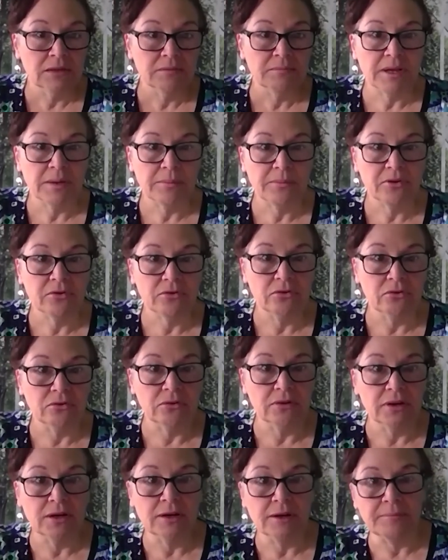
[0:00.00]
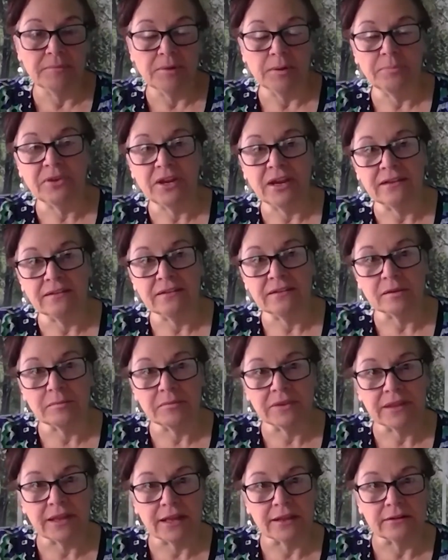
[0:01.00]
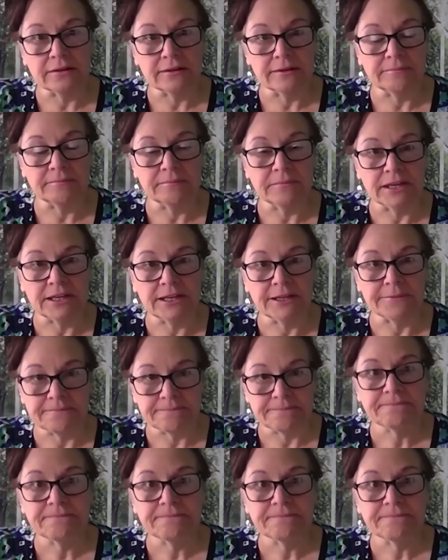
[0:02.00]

be able to um, obtain some of that money.